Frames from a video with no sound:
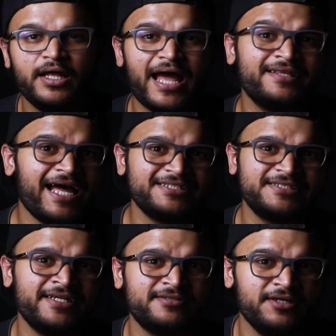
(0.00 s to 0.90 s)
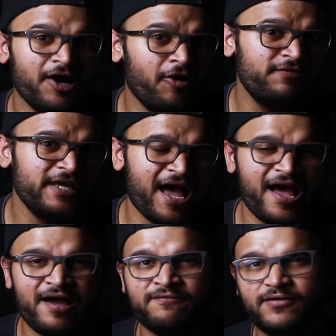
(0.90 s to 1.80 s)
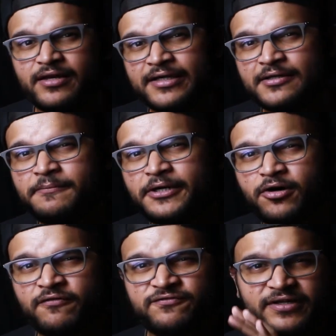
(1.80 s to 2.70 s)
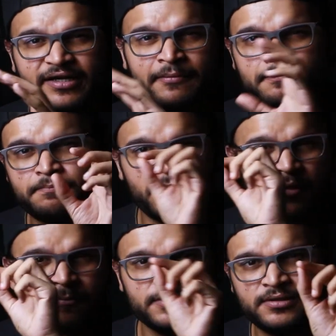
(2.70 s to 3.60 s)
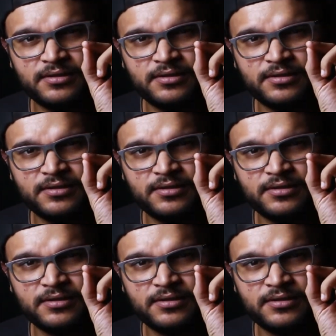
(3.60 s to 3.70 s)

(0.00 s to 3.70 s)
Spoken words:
And that's it. Now we have a little bit of purple